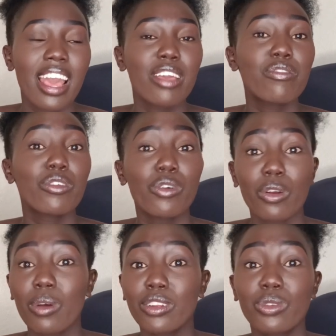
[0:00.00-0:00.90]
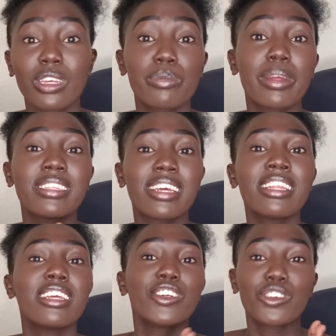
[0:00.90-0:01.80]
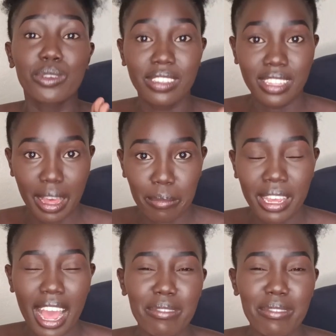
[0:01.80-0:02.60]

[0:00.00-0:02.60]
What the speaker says: if you don't want to experience any issues coming,